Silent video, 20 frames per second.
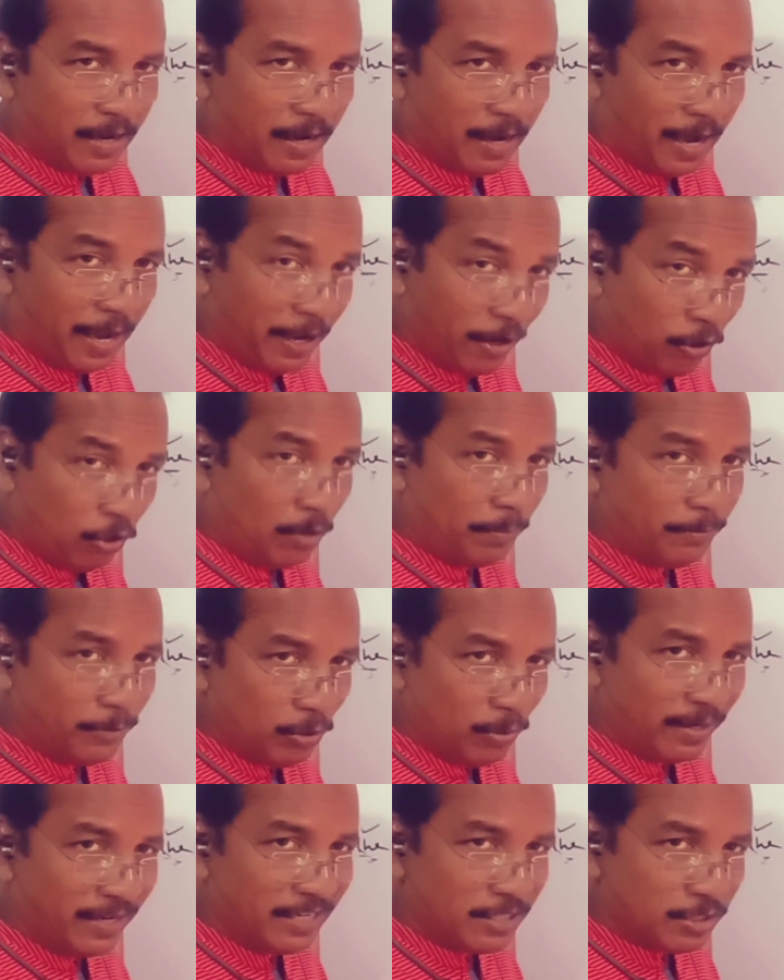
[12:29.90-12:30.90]
I hope
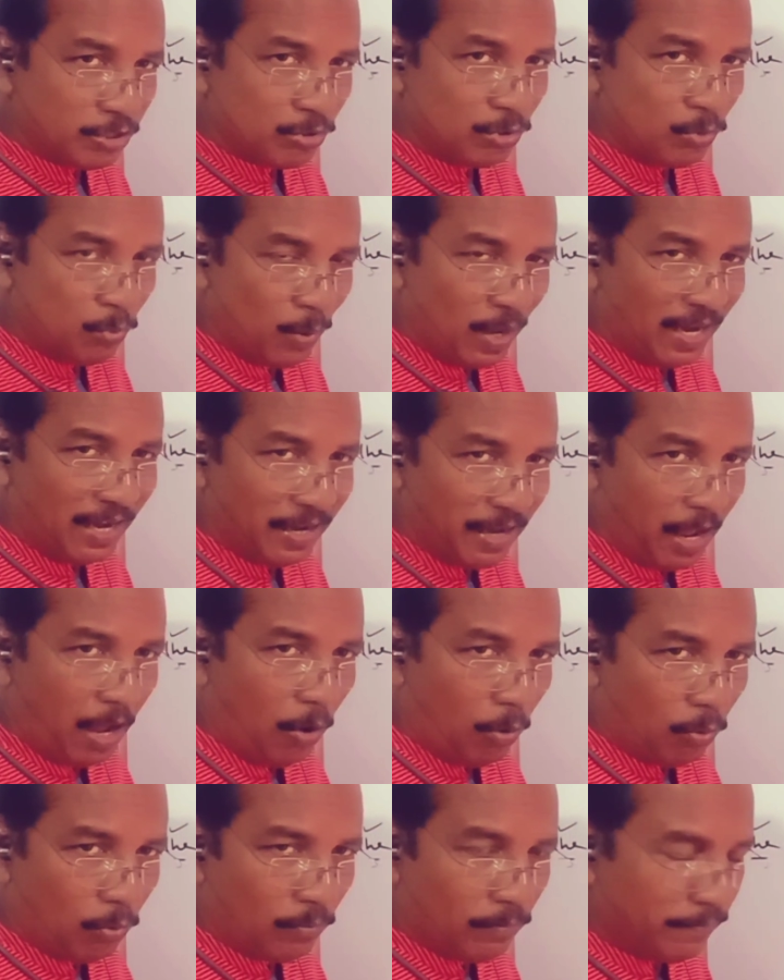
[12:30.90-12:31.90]
you understood well
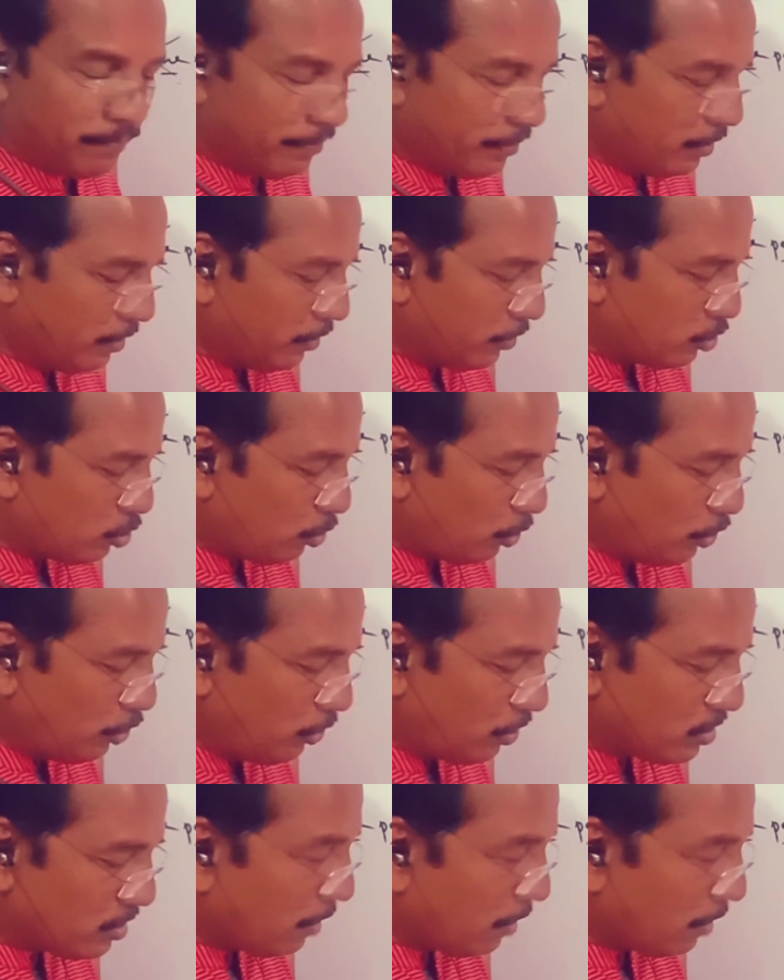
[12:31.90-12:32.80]
now. So you are